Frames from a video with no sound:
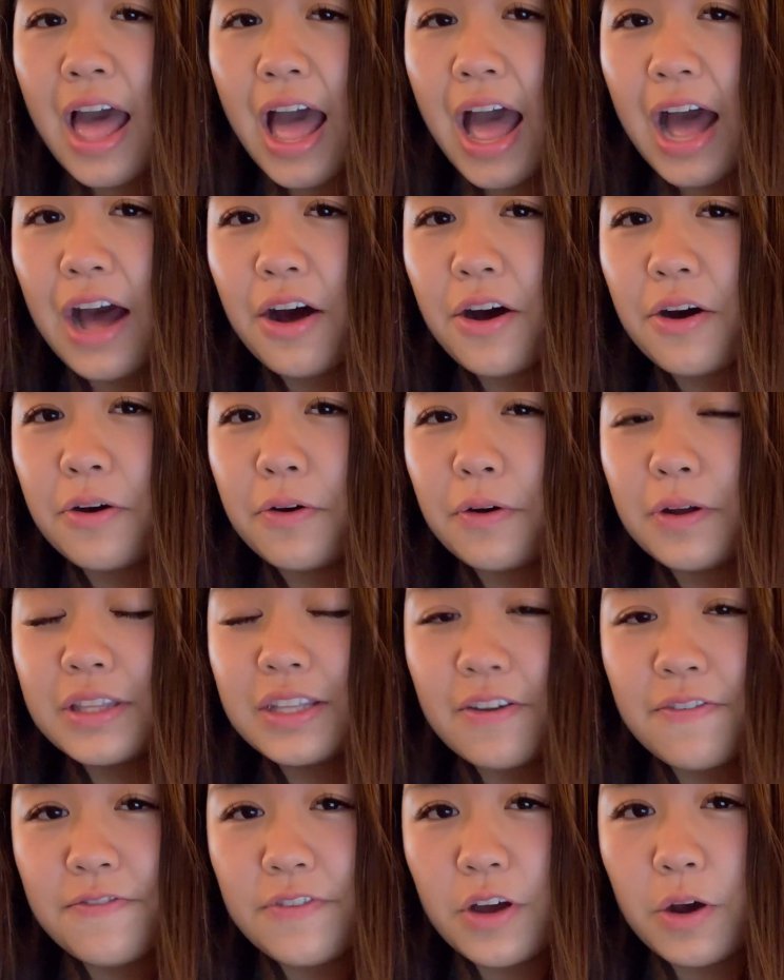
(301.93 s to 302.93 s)
how
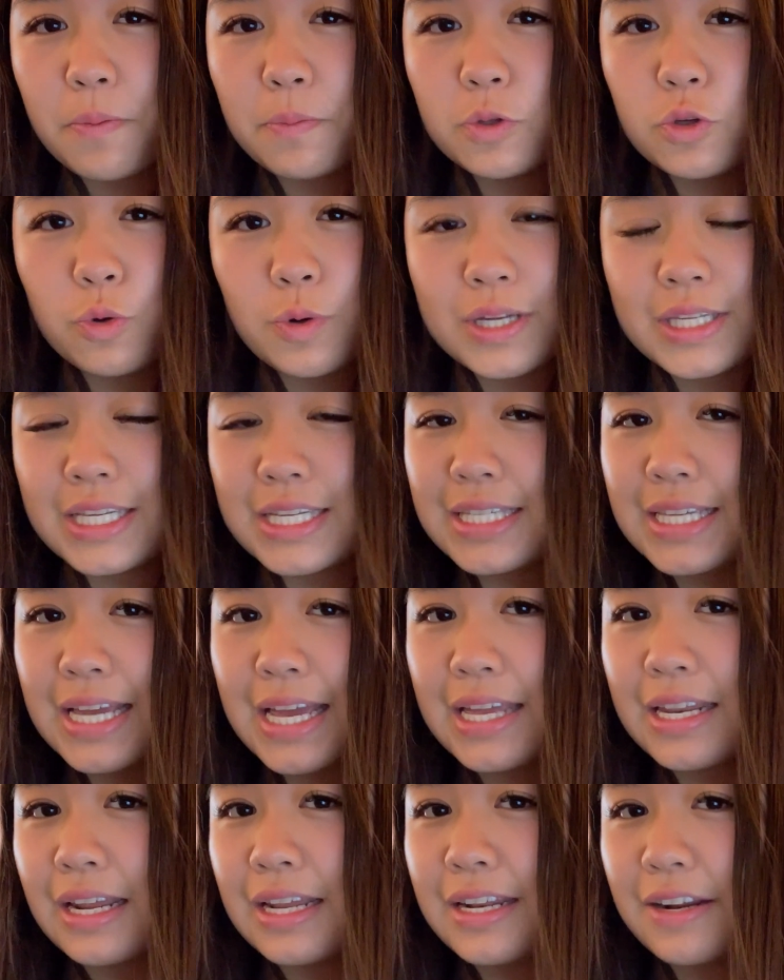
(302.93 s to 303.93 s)
the film twists it
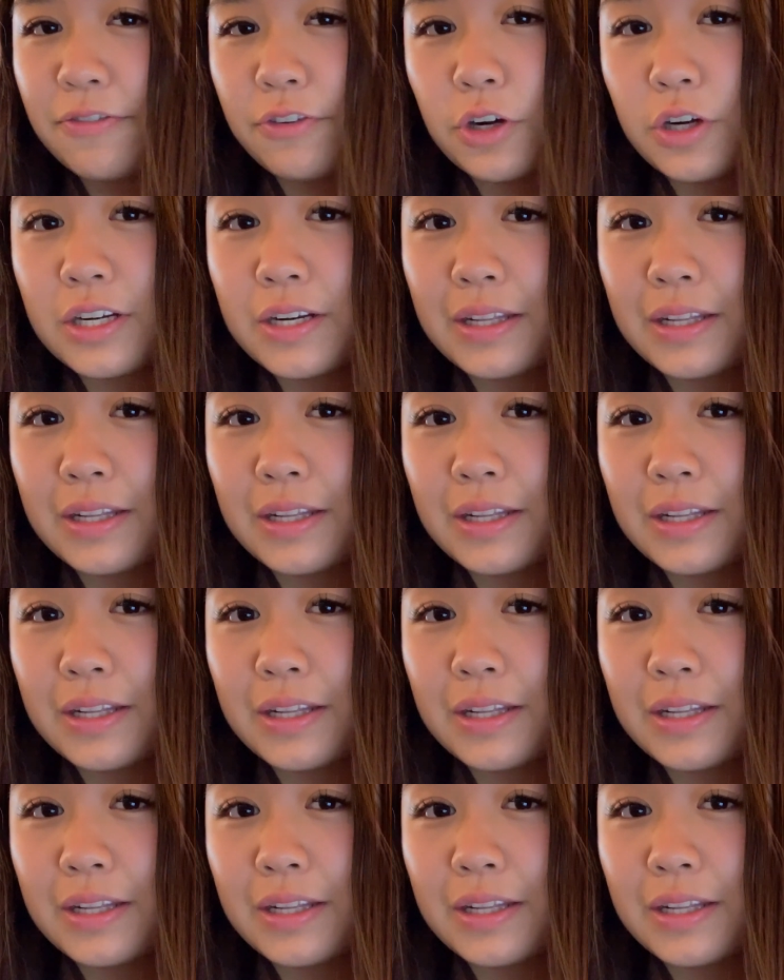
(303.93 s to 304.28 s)
in a different